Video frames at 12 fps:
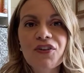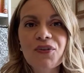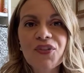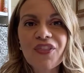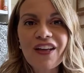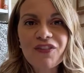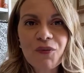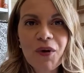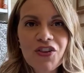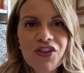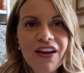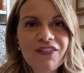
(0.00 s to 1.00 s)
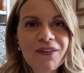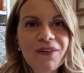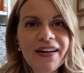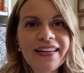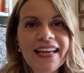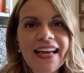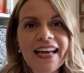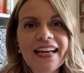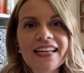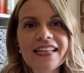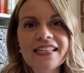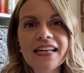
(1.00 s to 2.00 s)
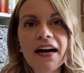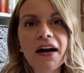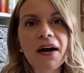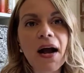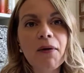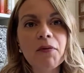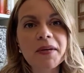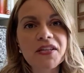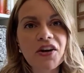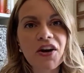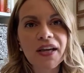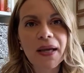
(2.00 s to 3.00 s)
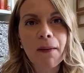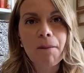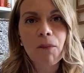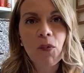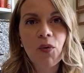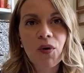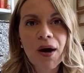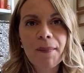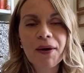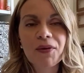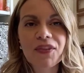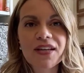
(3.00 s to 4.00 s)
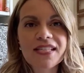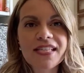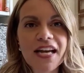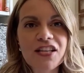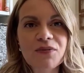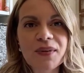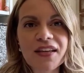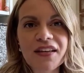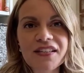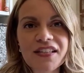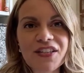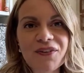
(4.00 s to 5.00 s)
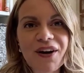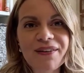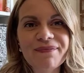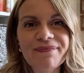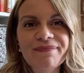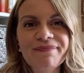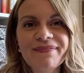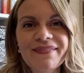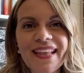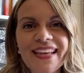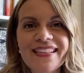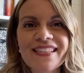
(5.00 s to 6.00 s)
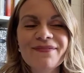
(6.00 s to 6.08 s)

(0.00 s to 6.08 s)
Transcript: thanks for watching, everyone, and I will be talking more about this as we continue on. Thanks.